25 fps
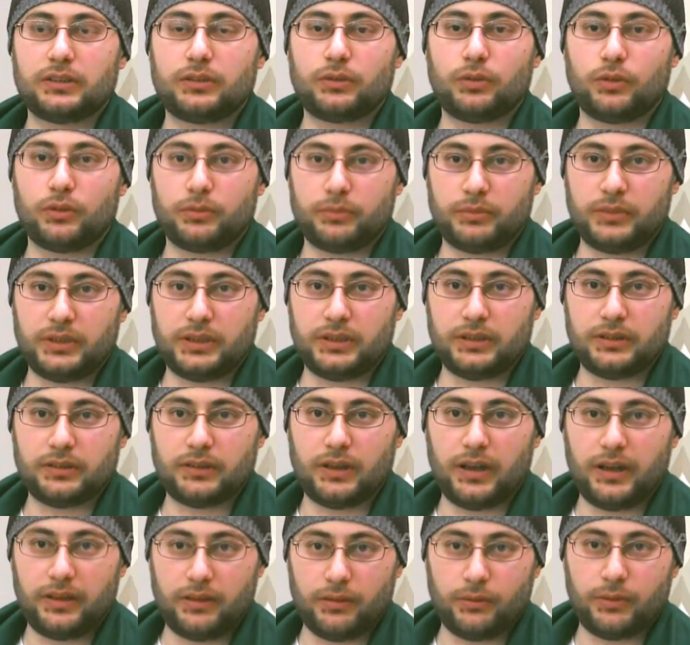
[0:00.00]
told me
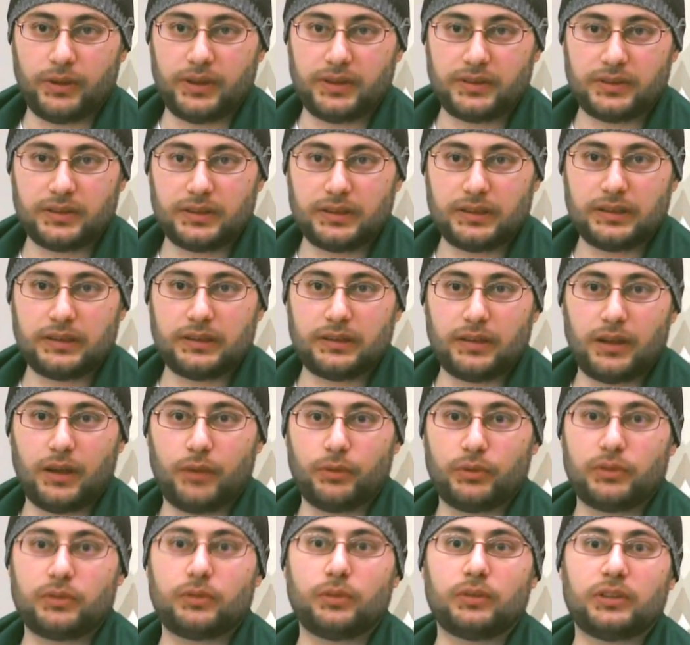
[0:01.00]
otherwise.
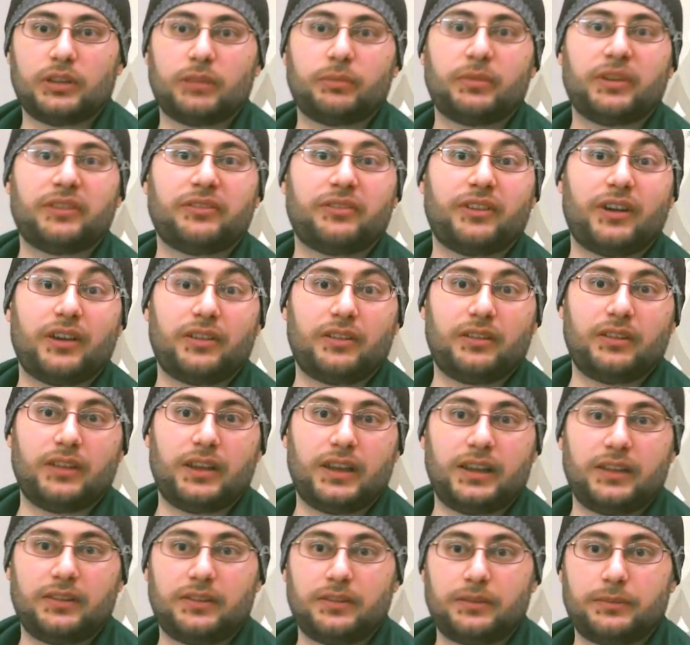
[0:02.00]
I was told that my father
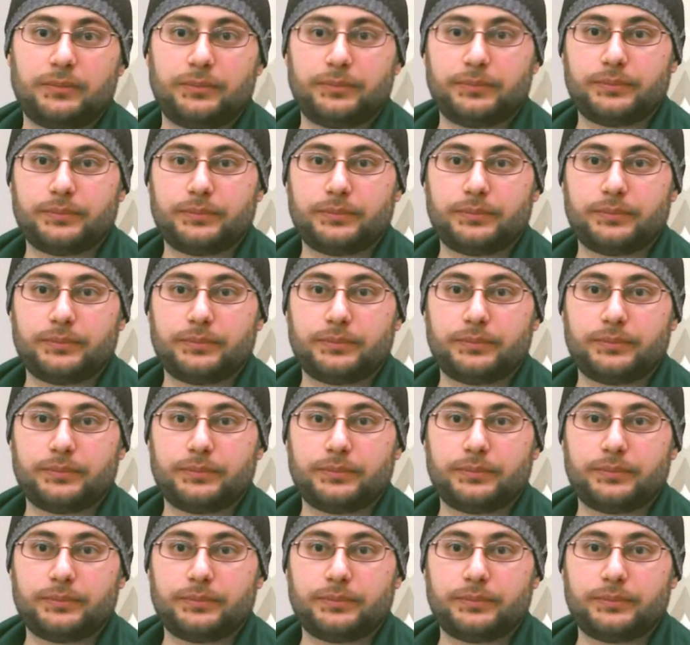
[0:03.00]
died.